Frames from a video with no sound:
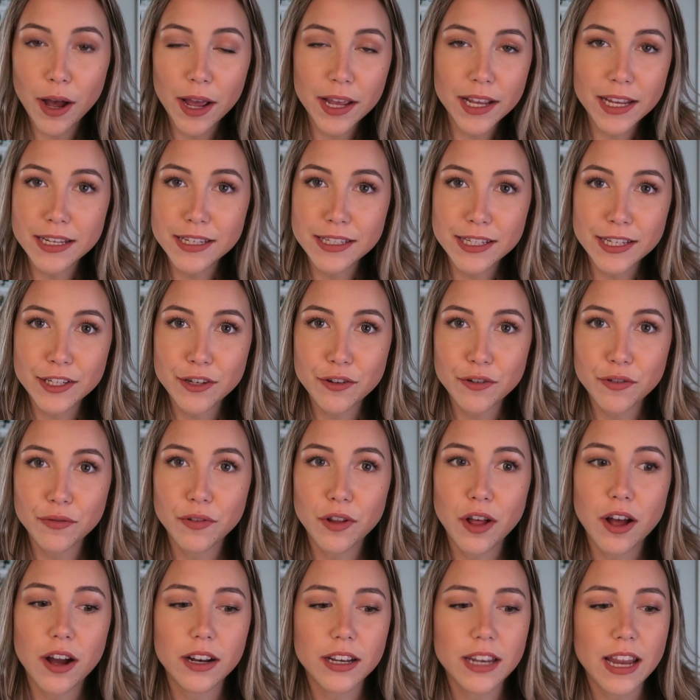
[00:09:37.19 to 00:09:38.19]
I continue to
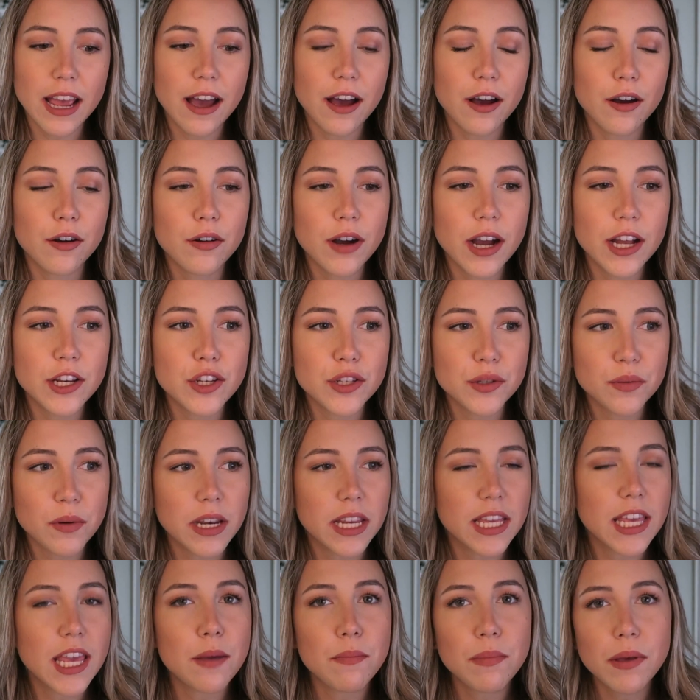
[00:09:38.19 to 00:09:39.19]
vlog now. I just
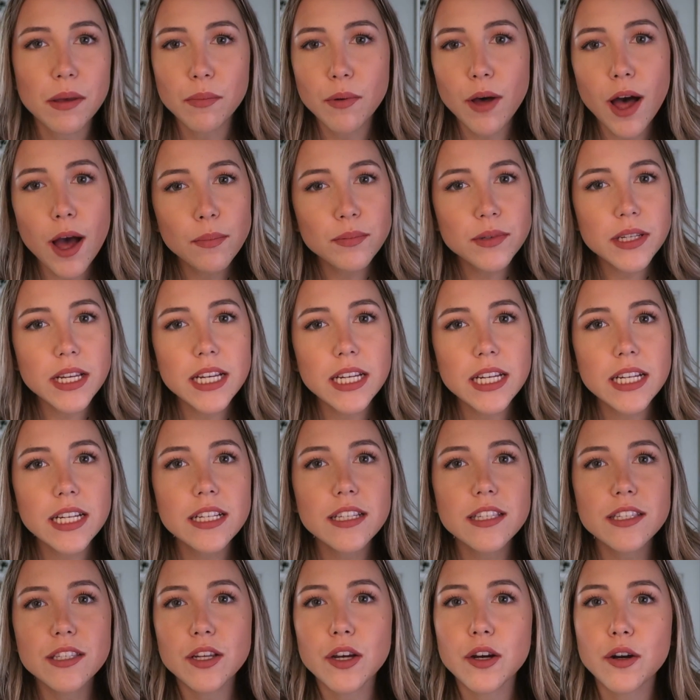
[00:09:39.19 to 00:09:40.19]
want to keep people
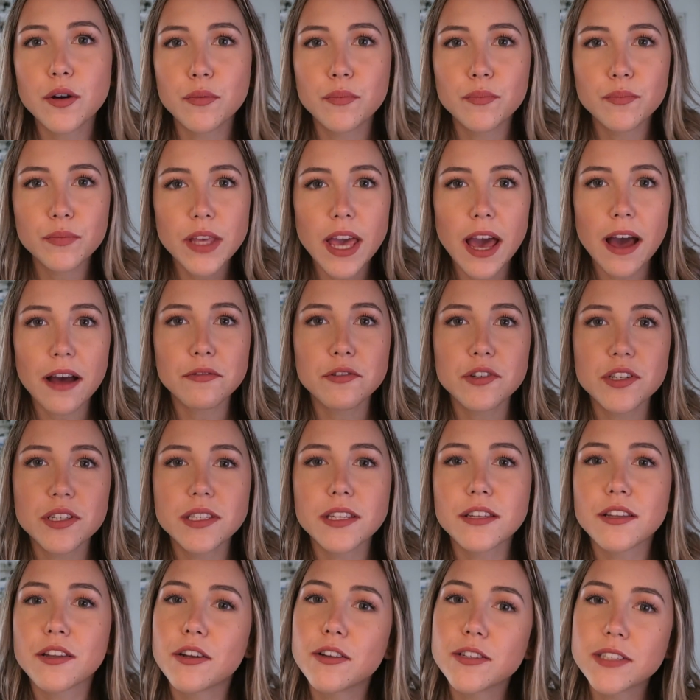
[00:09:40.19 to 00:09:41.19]
updated. So yeah,
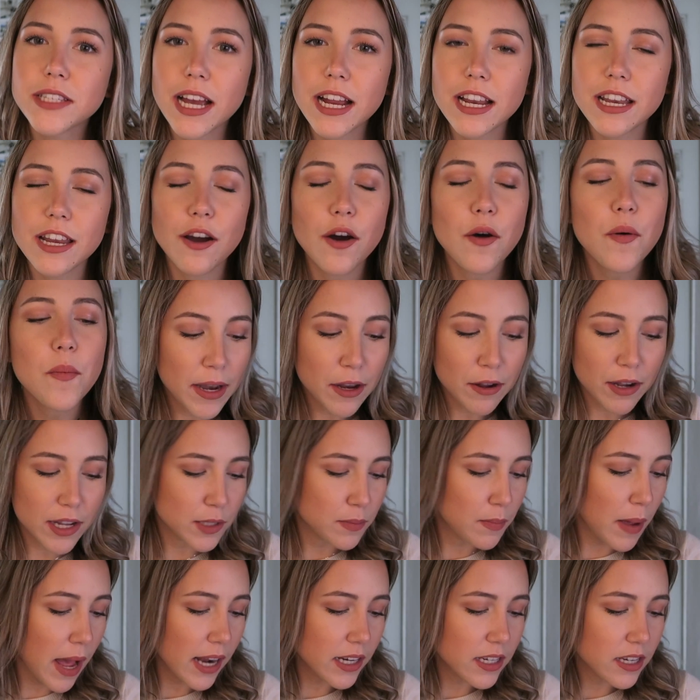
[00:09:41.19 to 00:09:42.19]
just a little side note.
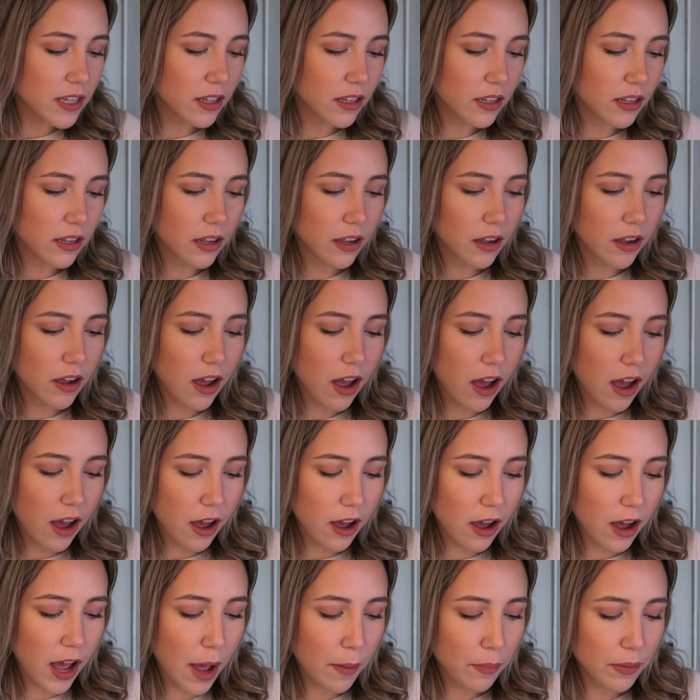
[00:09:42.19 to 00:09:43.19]
Anyways, back to the
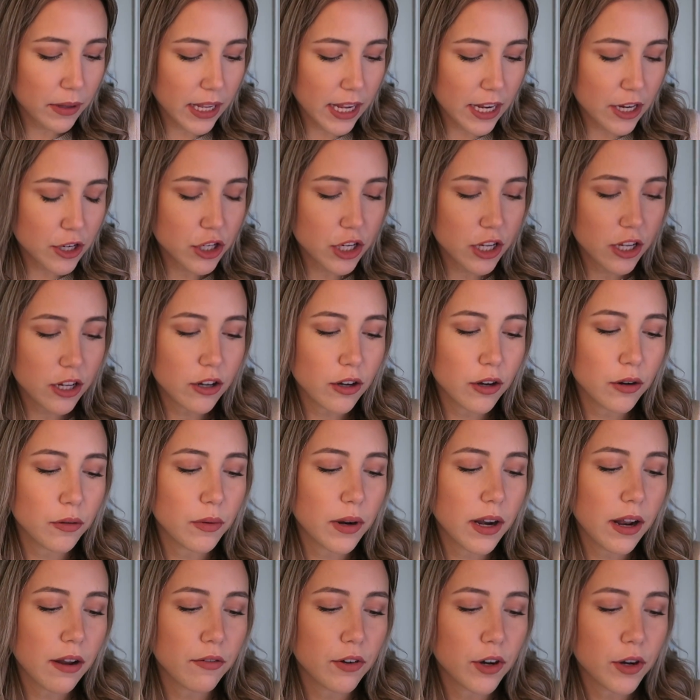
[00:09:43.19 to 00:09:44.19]
application or
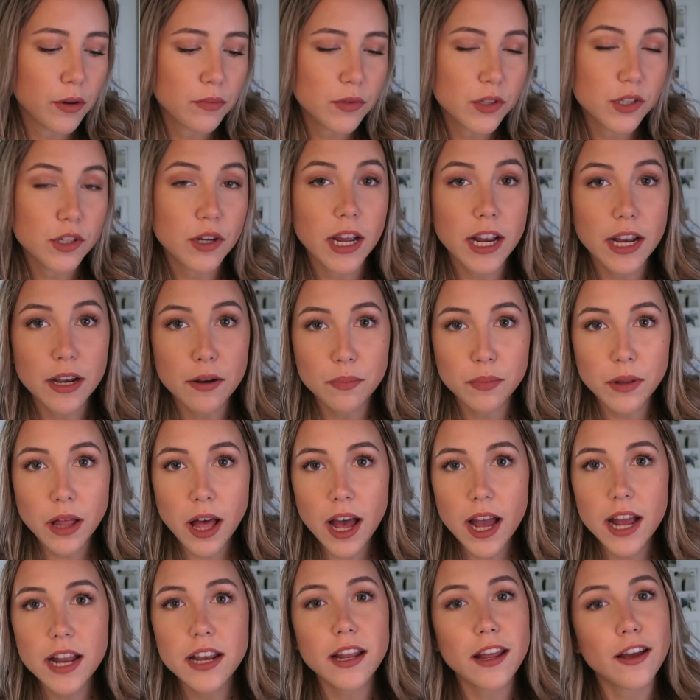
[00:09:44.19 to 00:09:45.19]
whatever. So I had
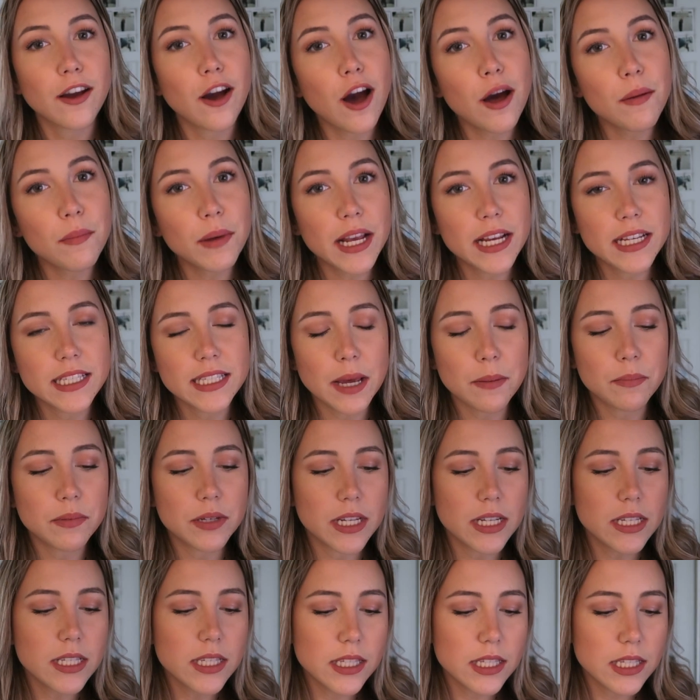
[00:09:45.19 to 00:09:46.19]
applied, I got my
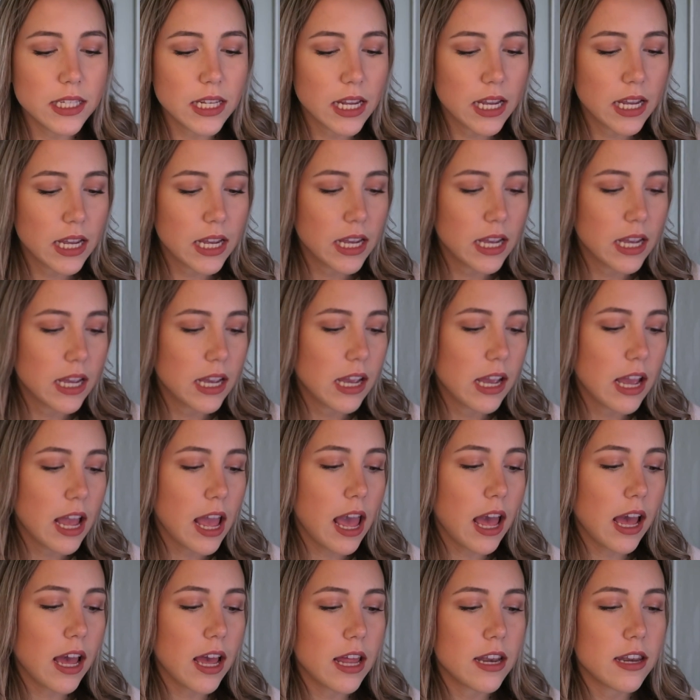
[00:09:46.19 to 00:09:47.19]
acceptance,
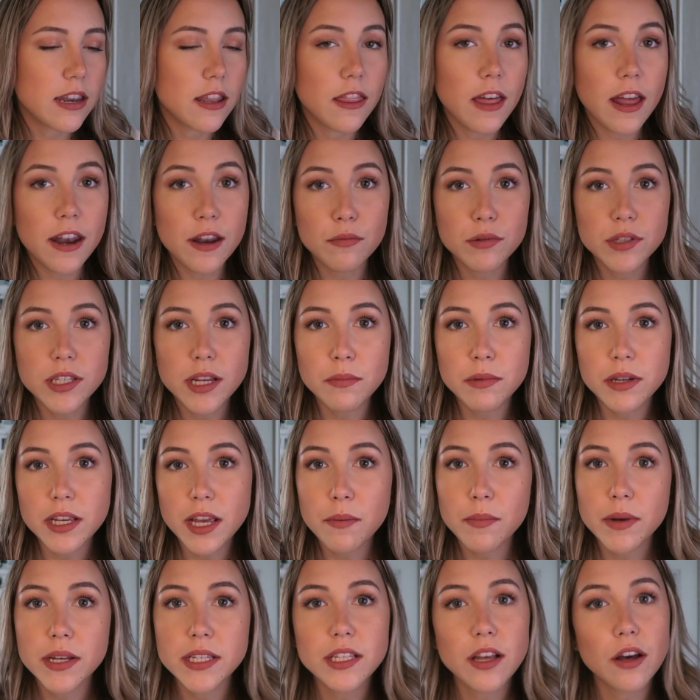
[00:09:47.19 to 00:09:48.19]
and then it was time to
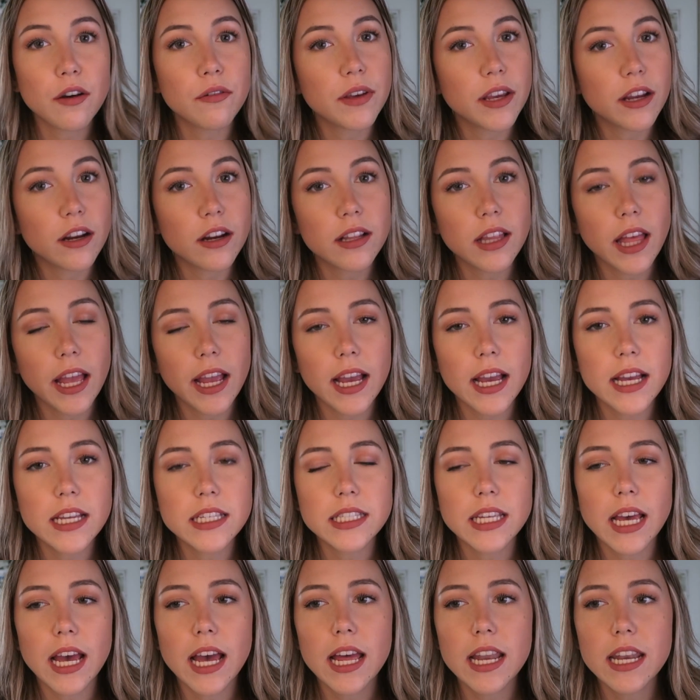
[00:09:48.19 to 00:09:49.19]
get myself here, like I
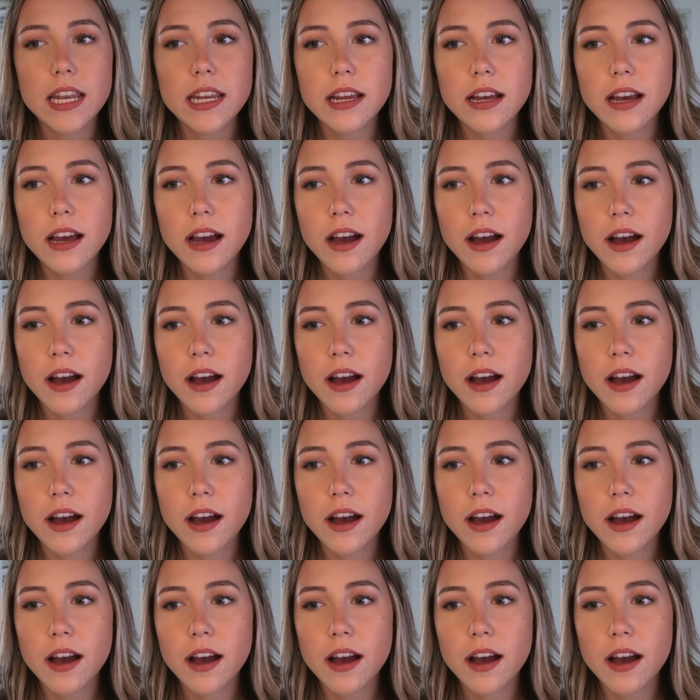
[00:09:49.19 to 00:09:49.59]
said.